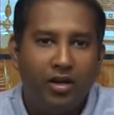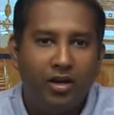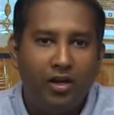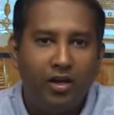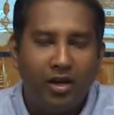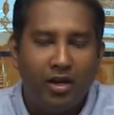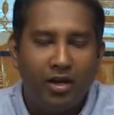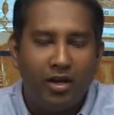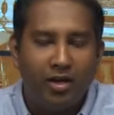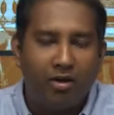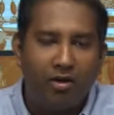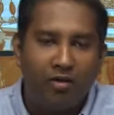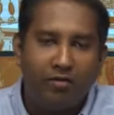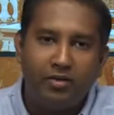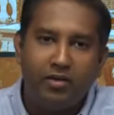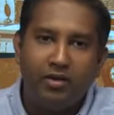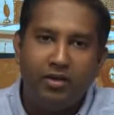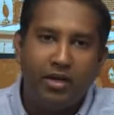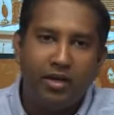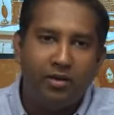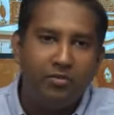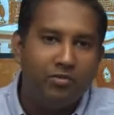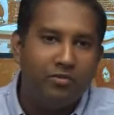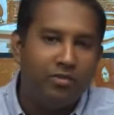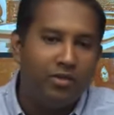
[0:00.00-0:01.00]
And
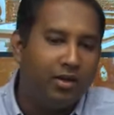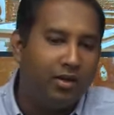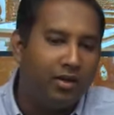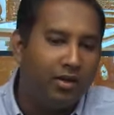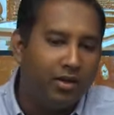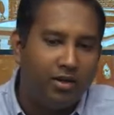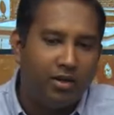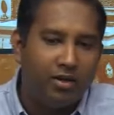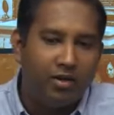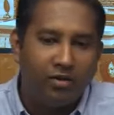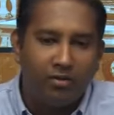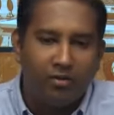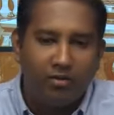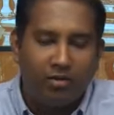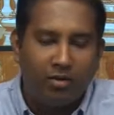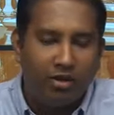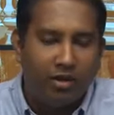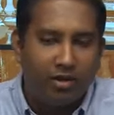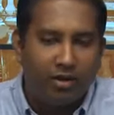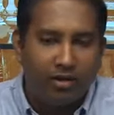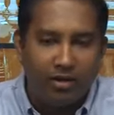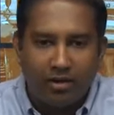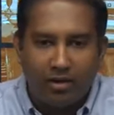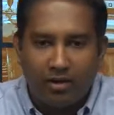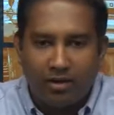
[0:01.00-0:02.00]
oftentimes there are,
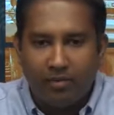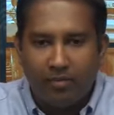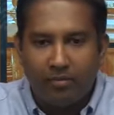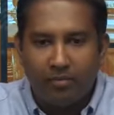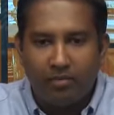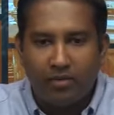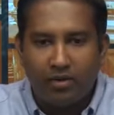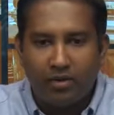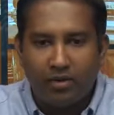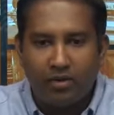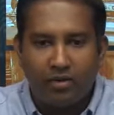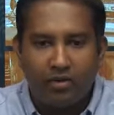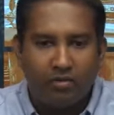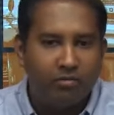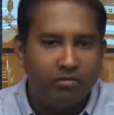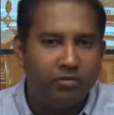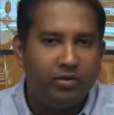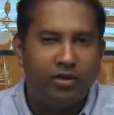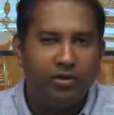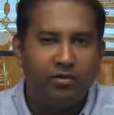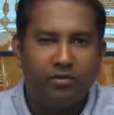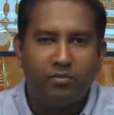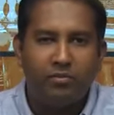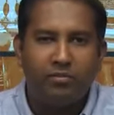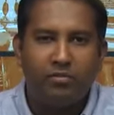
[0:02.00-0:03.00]

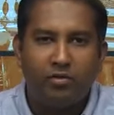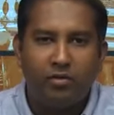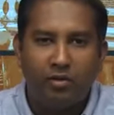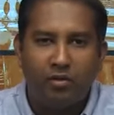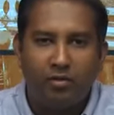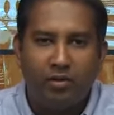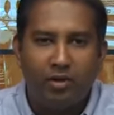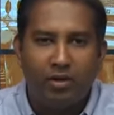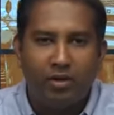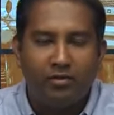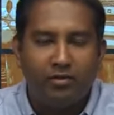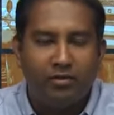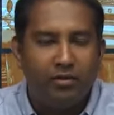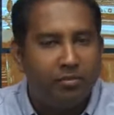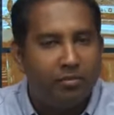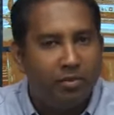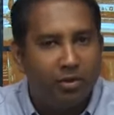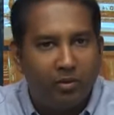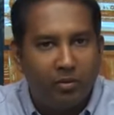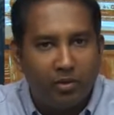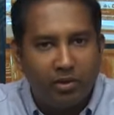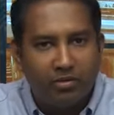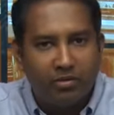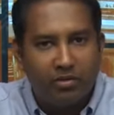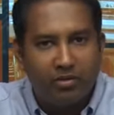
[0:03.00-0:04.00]
there's some sort of like simple
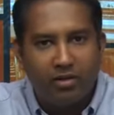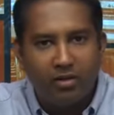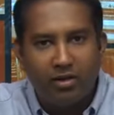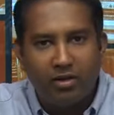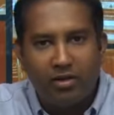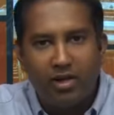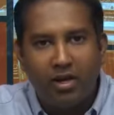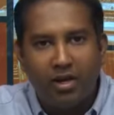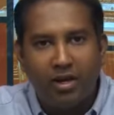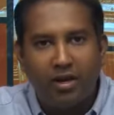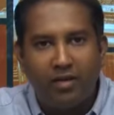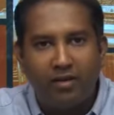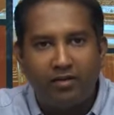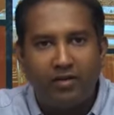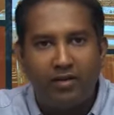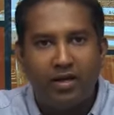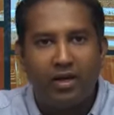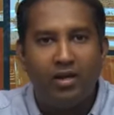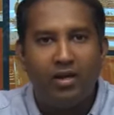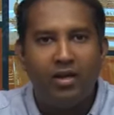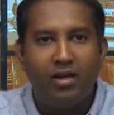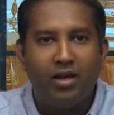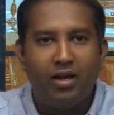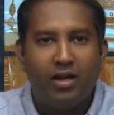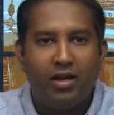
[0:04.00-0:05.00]
question that they ask,
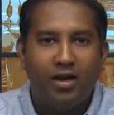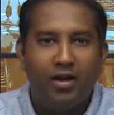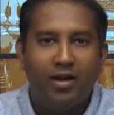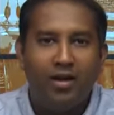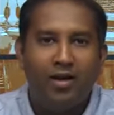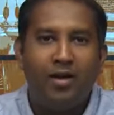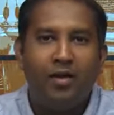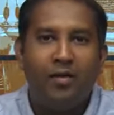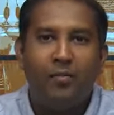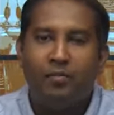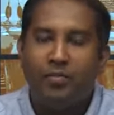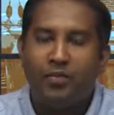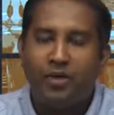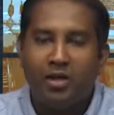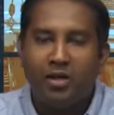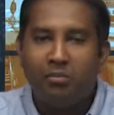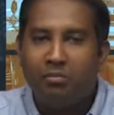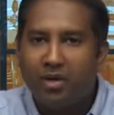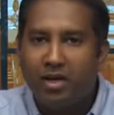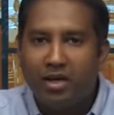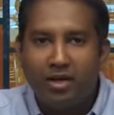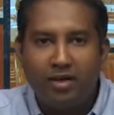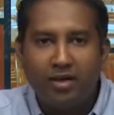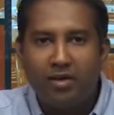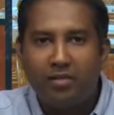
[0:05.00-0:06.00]
and in
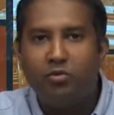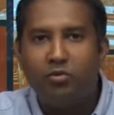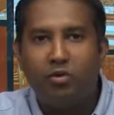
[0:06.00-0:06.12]
many times